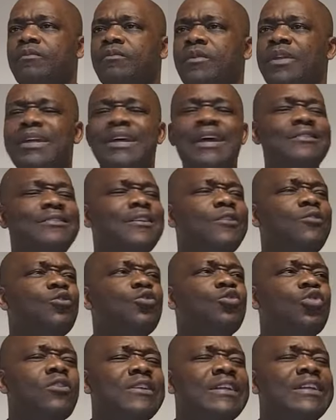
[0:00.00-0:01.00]
He can still
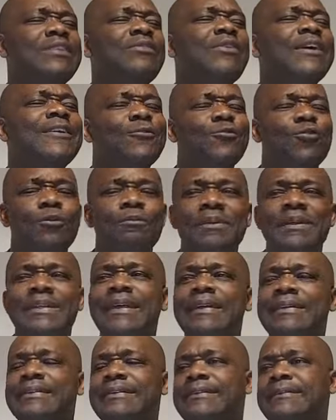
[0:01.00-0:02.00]
use us in our
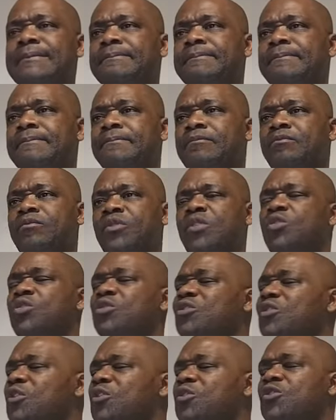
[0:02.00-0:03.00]
disobedience. He will
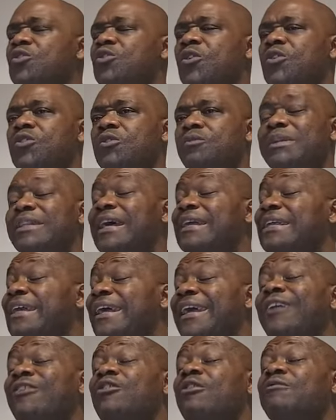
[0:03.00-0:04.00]
still use us. But at
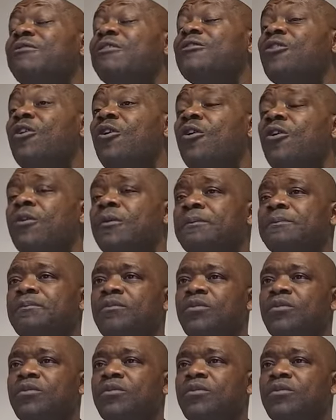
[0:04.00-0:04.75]
the end of it all,